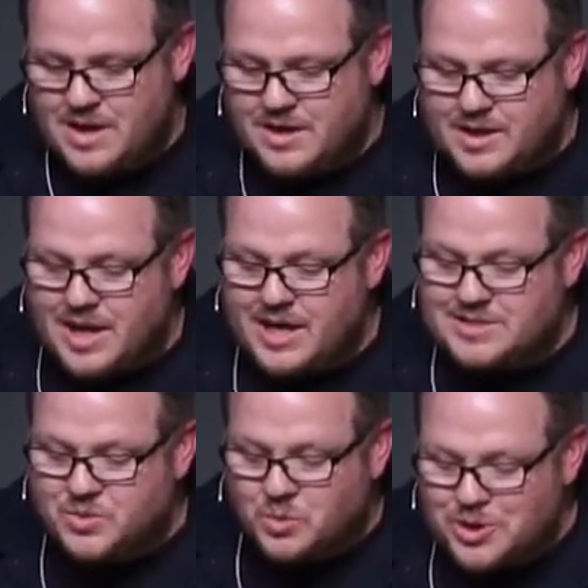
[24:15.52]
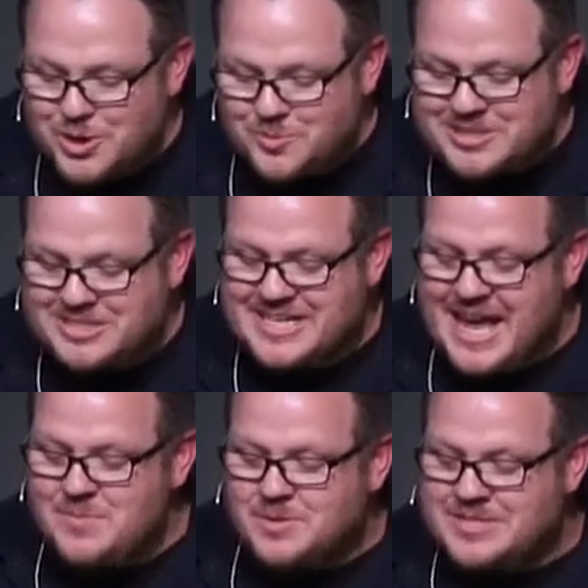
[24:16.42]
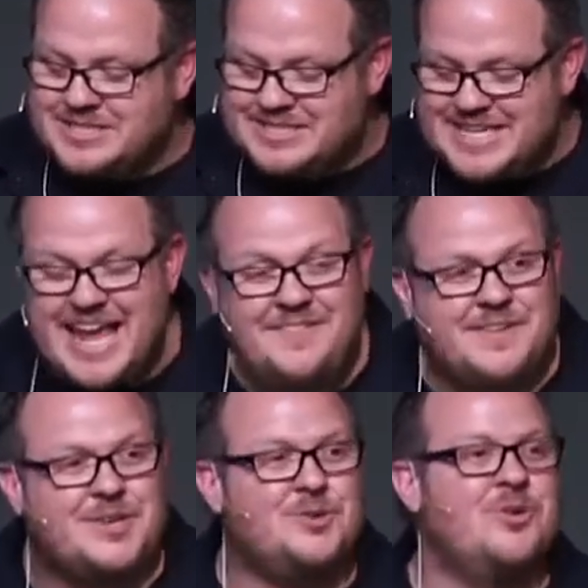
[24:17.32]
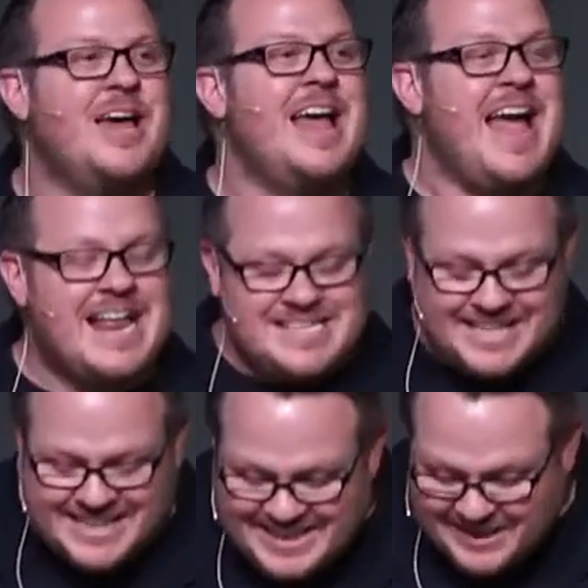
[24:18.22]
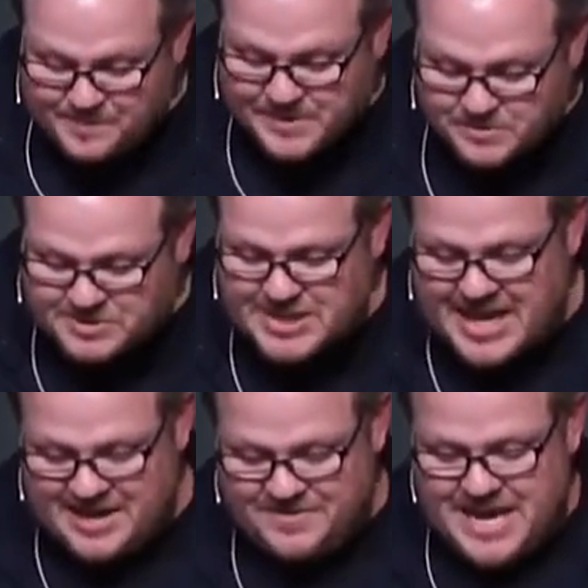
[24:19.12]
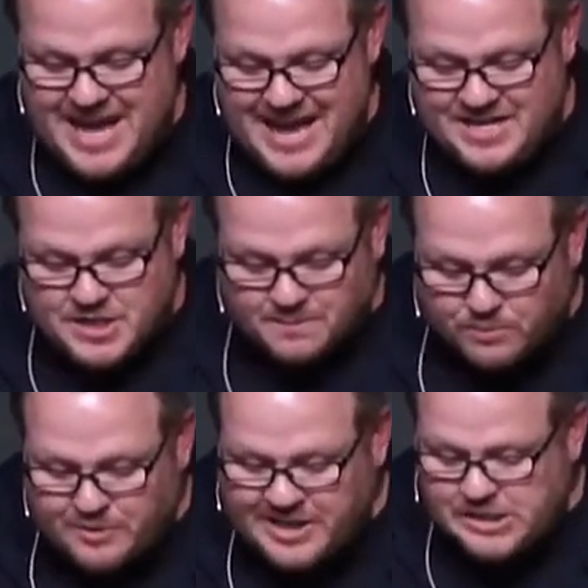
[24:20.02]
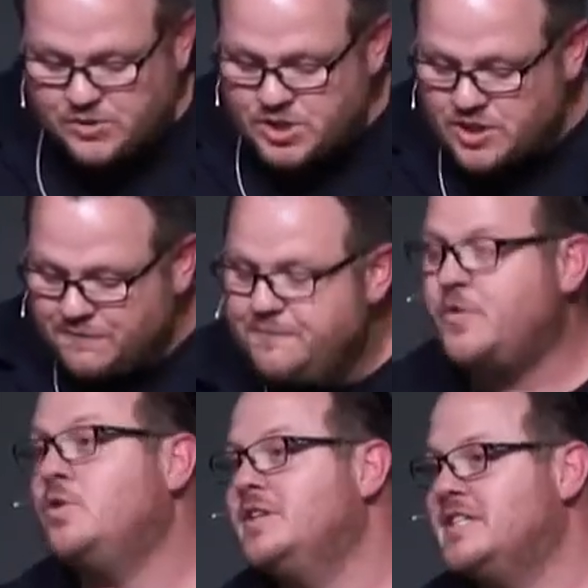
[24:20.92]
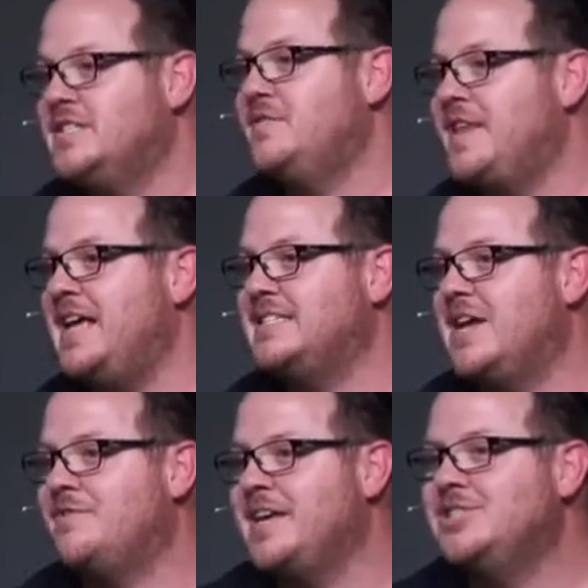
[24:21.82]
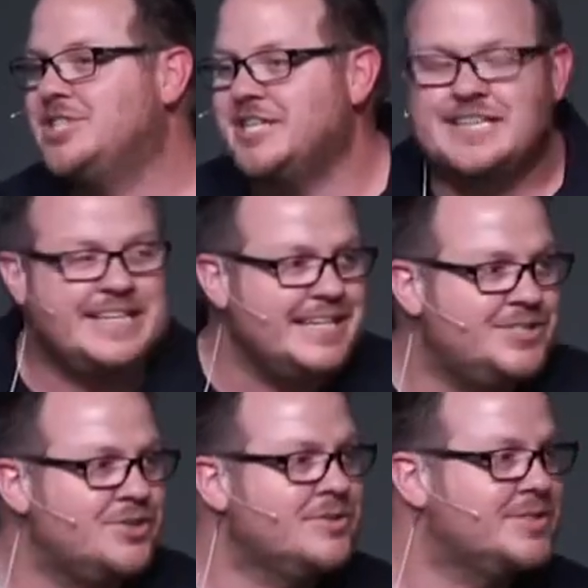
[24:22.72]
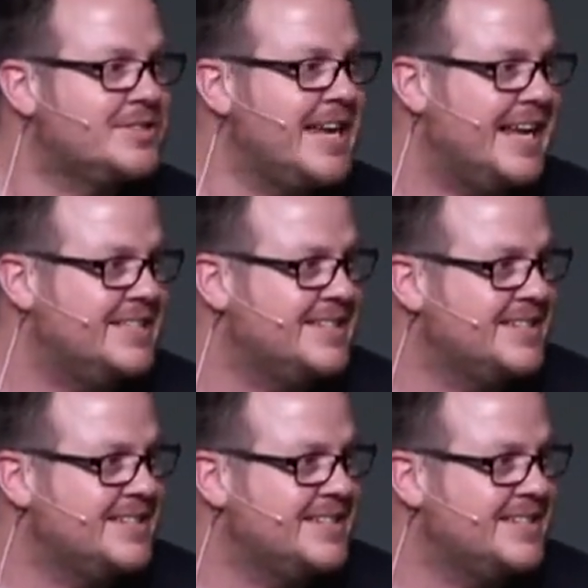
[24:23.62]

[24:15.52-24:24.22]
God's word, which is able to save you and to keep you saved and to bring you to the fullness of that salvation in the eternal state.